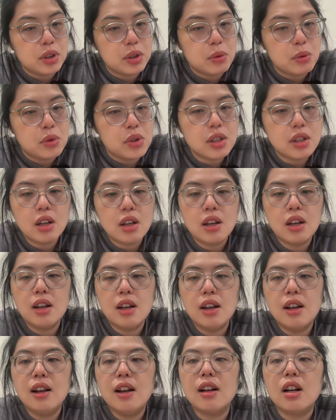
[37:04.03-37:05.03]
those
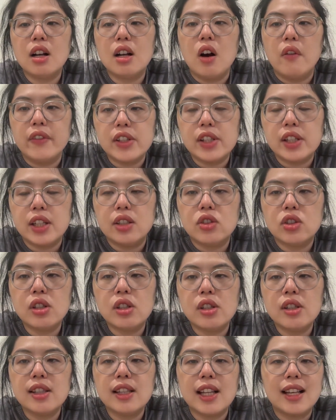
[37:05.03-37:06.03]

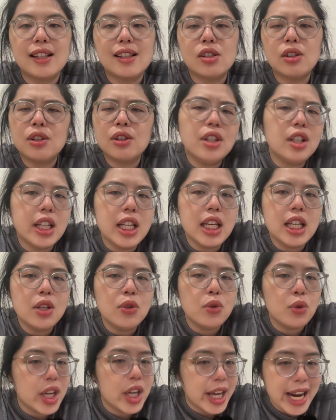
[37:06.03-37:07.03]
conversations that certainly
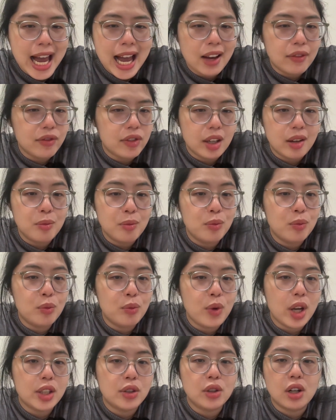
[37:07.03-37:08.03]
you can have them
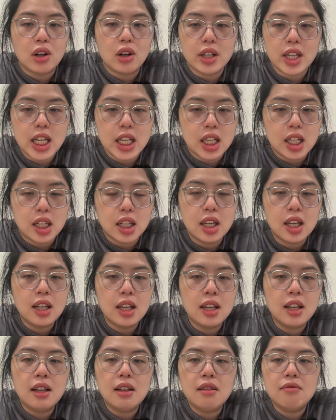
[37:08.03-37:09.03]
when you're in
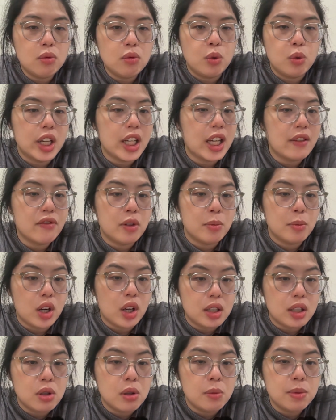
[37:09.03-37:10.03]
working from your
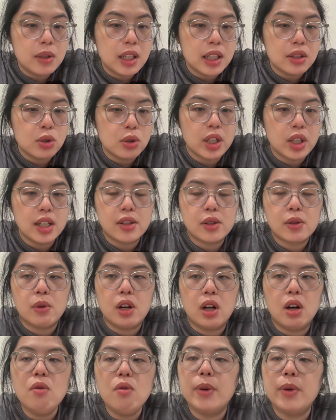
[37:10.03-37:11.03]
home country as
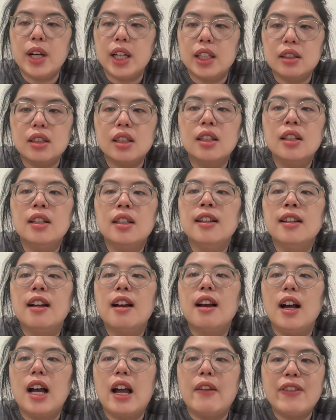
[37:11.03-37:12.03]
well. But
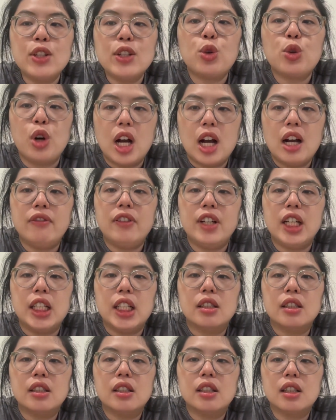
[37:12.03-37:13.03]
I think
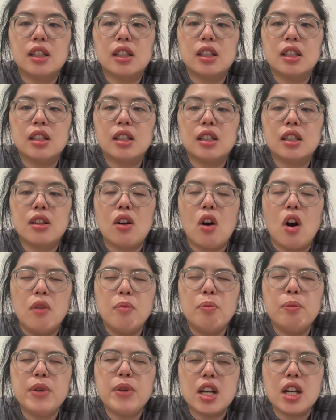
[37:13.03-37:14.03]
traveling
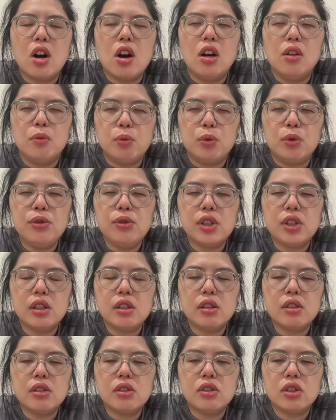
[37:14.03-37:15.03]
on being en route
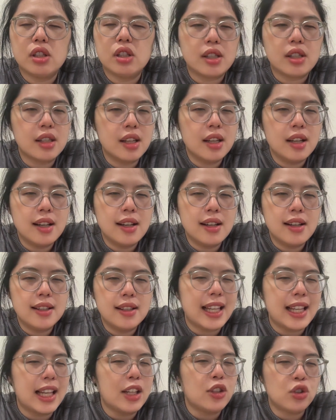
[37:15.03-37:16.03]
just
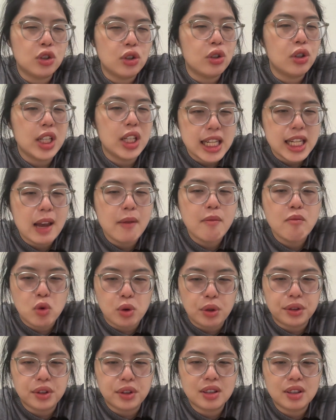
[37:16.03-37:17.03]
sets you in that
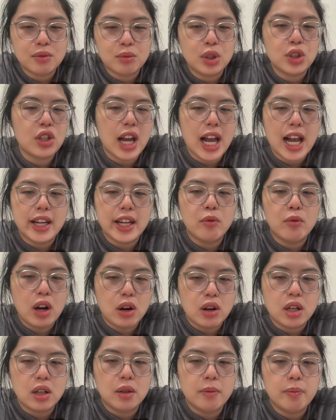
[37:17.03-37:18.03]
mood, which I
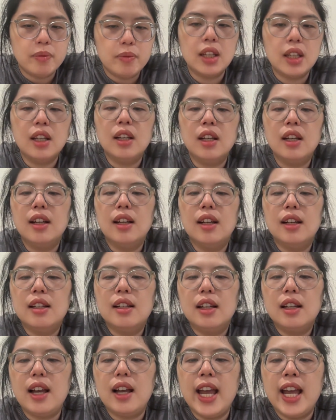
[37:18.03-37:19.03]
welcome.
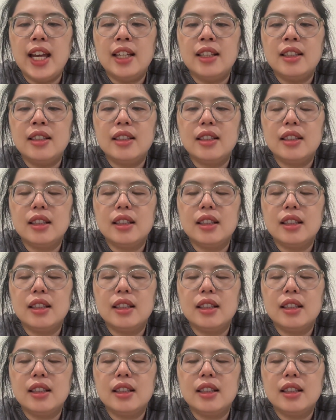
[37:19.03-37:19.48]
And